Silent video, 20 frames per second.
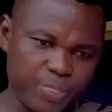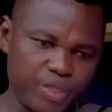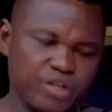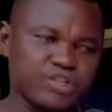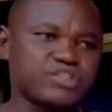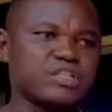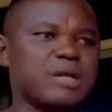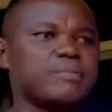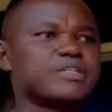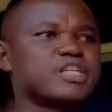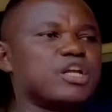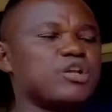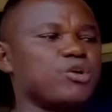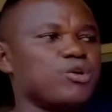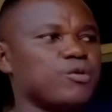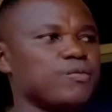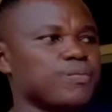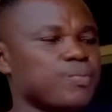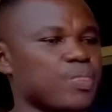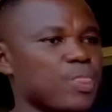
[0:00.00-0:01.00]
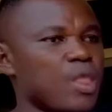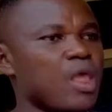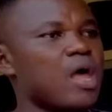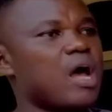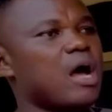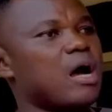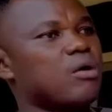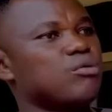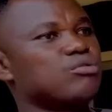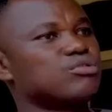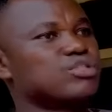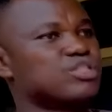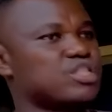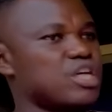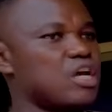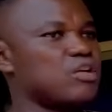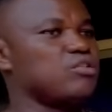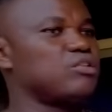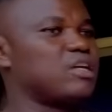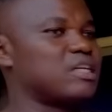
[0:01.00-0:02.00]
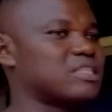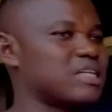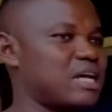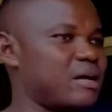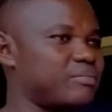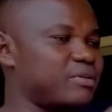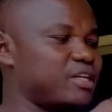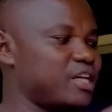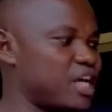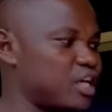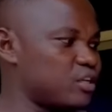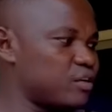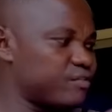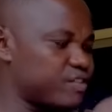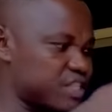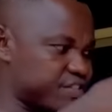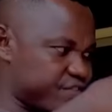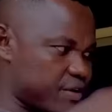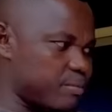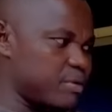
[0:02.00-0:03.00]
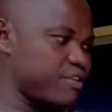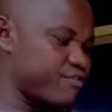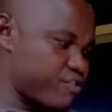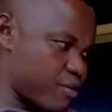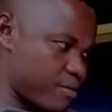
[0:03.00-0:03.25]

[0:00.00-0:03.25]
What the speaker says: You see, let me tell you. I will tell you that I am the head of this family